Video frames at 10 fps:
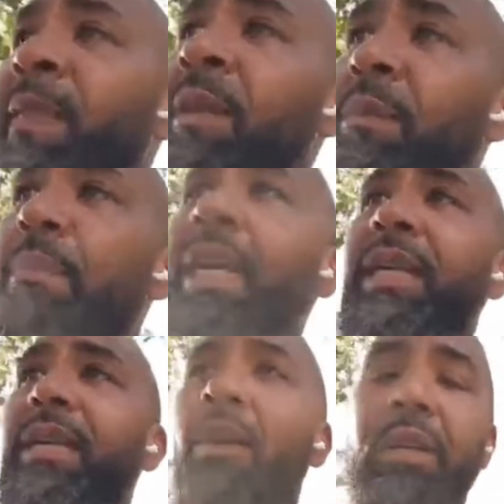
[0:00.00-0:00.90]
making
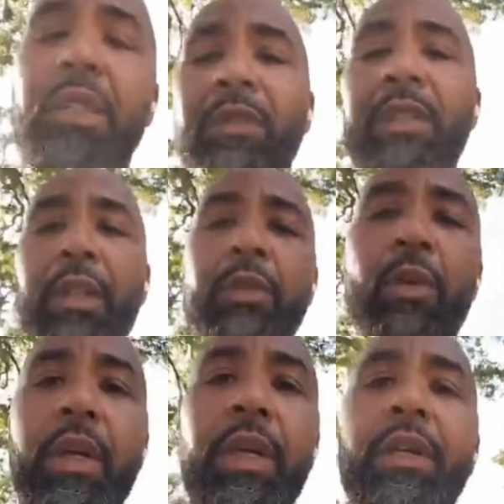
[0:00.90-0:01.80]
all this residual
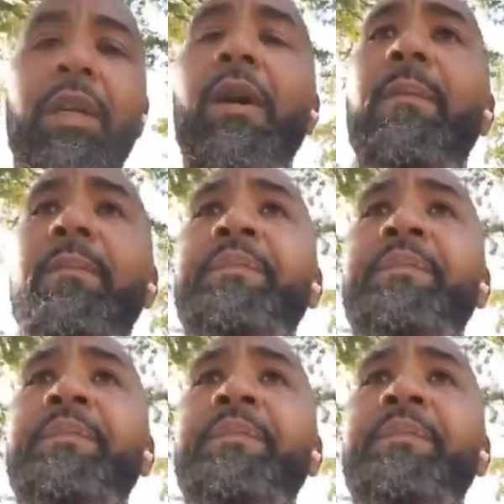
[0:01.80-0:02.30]
income